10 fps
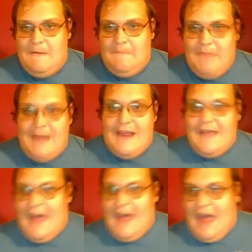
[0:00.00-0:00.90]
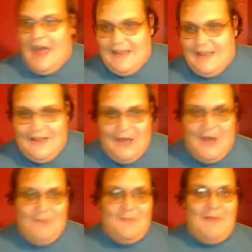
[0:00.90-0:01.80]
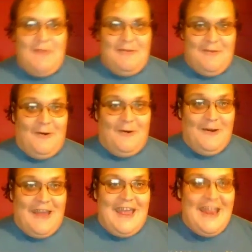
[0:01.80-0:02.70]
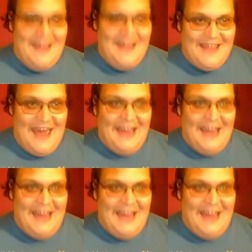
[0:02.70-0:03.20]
Meaning that we will talk in a sec,